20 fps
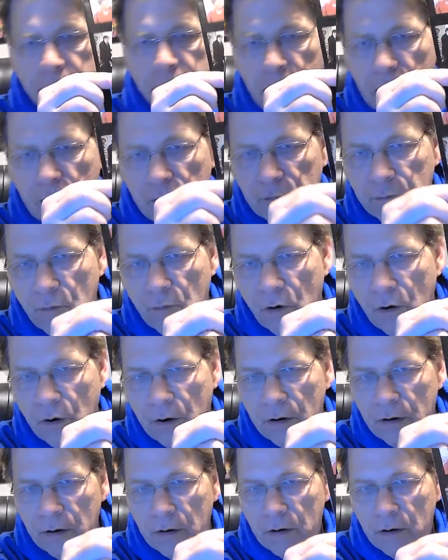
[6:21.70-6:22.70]
There's more
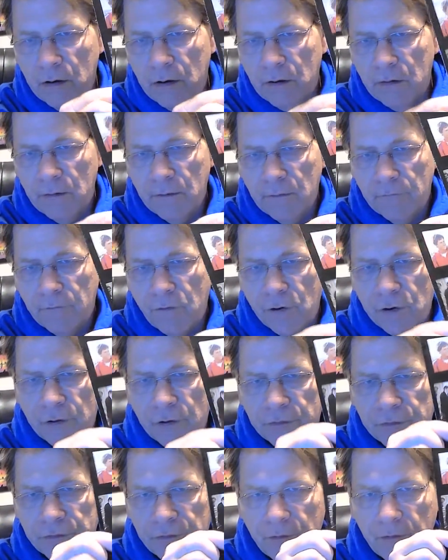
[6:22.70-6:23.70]

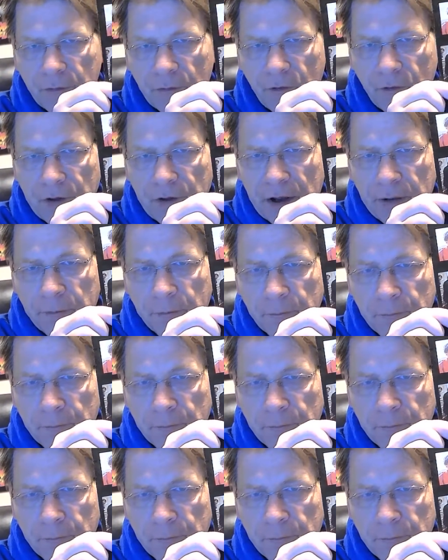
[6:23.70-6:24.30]
photos from the movie.